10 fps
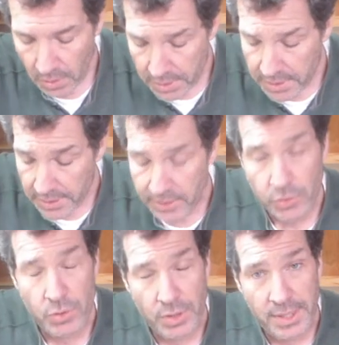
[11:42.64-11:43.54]
on the
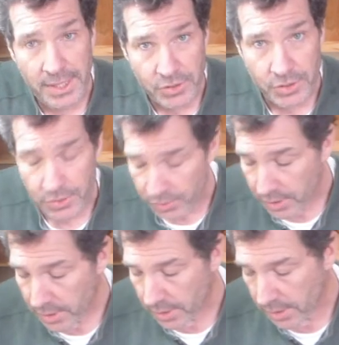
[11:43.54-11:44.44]
electrical connections,
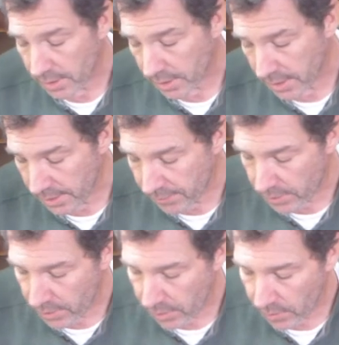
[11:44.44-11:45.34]
uh, even
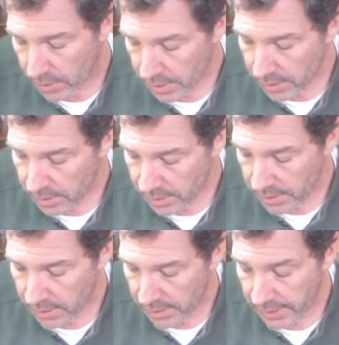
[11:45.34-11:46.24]
though
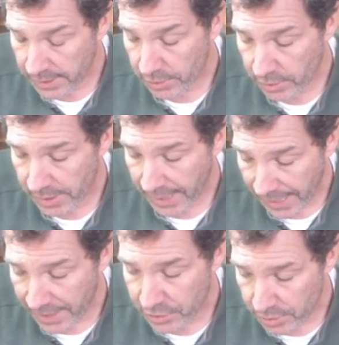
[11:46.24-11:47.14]
the I could
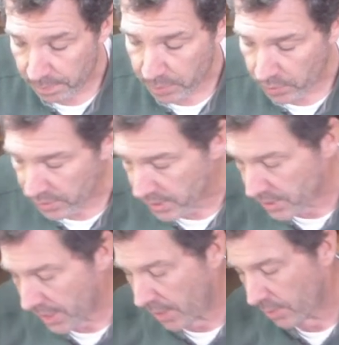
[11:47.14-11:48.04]
actually pull
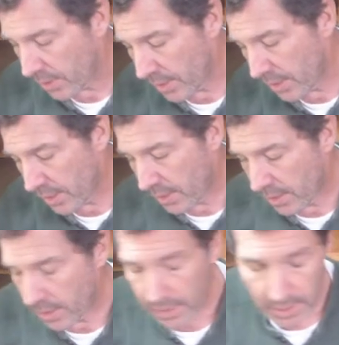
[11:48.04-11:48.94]
these out.
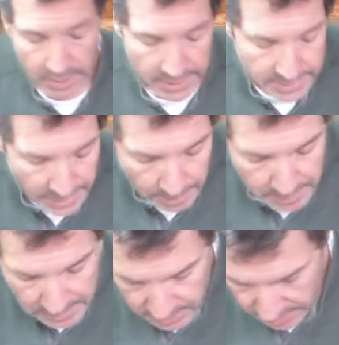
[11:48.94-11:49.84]
And
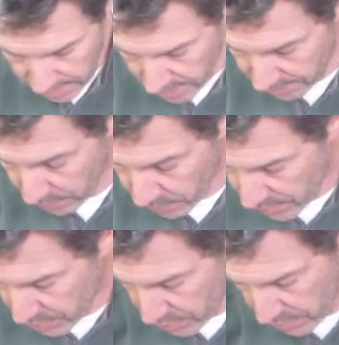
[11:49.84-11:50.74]
tapping this out, if you want
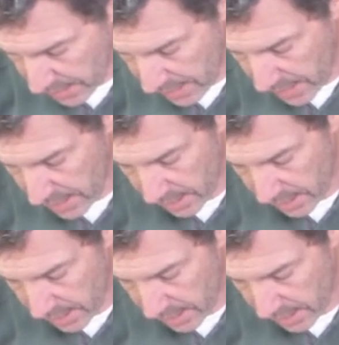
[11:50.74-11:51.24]
to do that,